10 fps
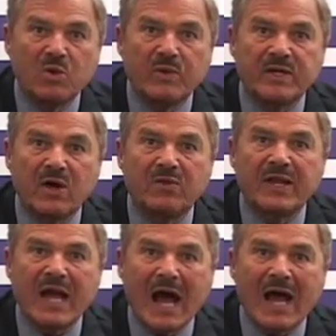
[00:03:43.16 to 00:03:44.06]
We know
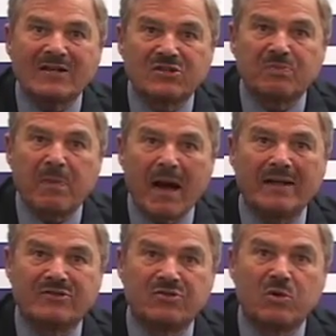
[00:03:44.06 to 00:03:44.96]
that hot
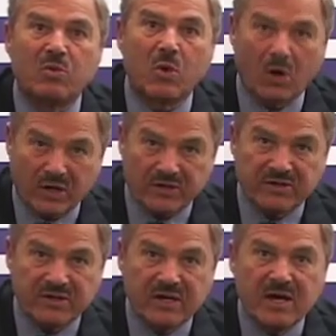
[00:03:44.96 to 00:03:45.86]
spots worked.